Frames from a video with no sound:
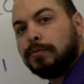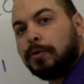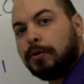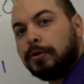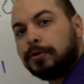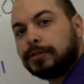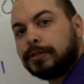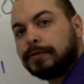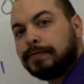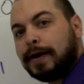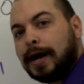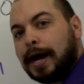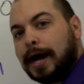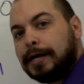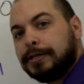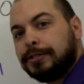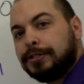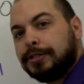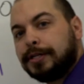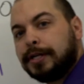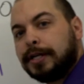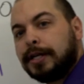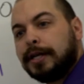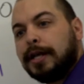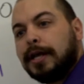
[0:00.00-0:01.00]
moles of
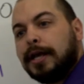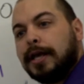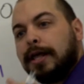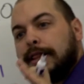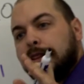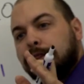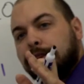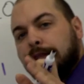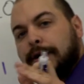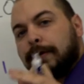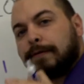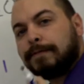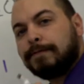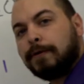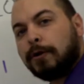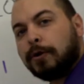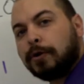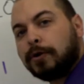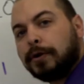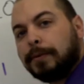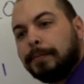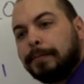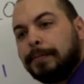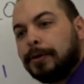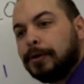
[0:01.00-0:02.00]
hydrogen. Therefore,
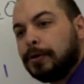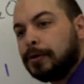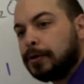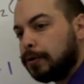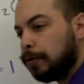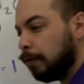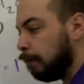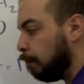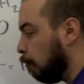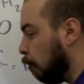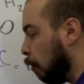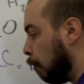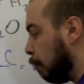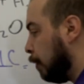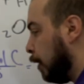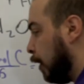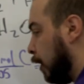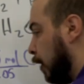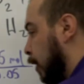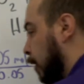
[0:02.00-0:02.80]
our empirical formula